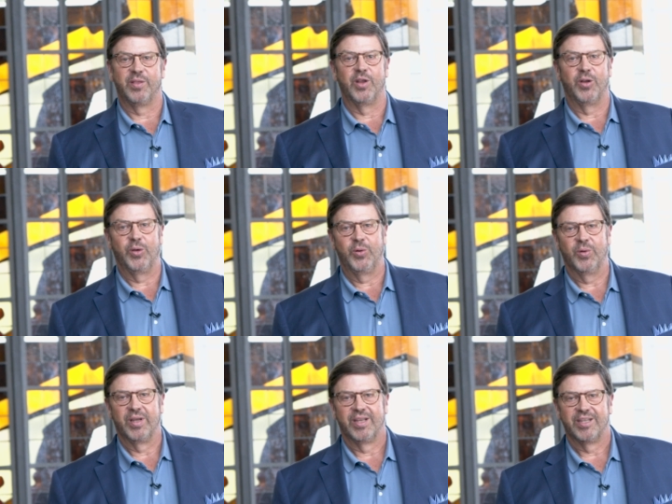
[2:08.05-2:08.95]
in the
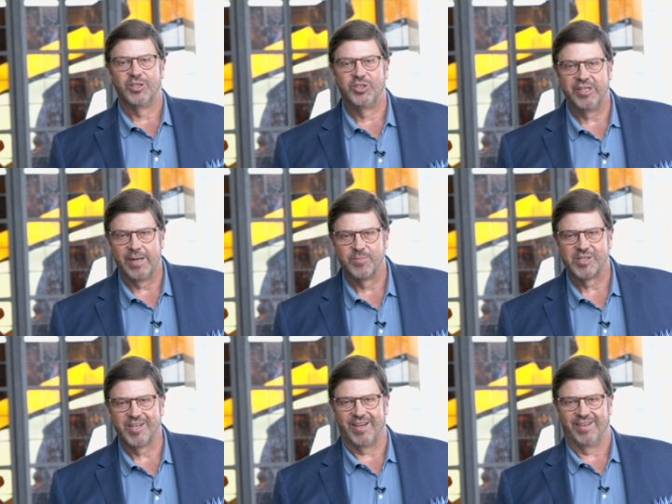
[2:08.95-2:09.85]
new
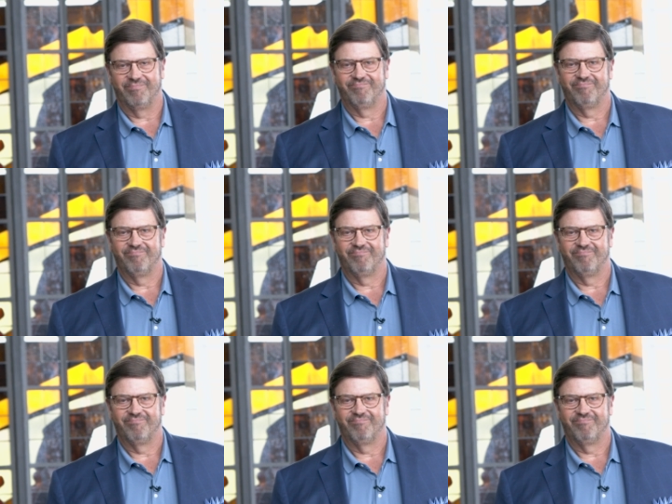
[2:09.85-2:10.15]
GMC.